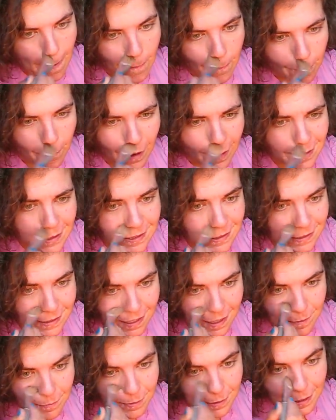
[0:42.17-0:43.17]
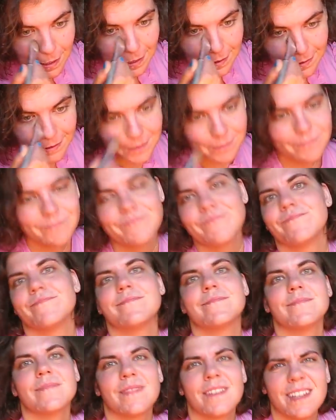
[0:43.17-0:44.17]
Why is it complicated?
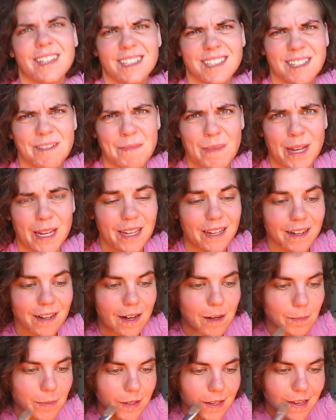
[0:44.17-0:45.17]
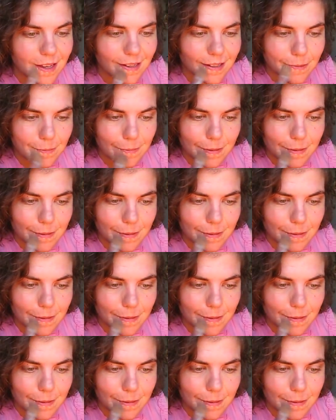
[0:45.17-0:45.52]
Because I make it complicated.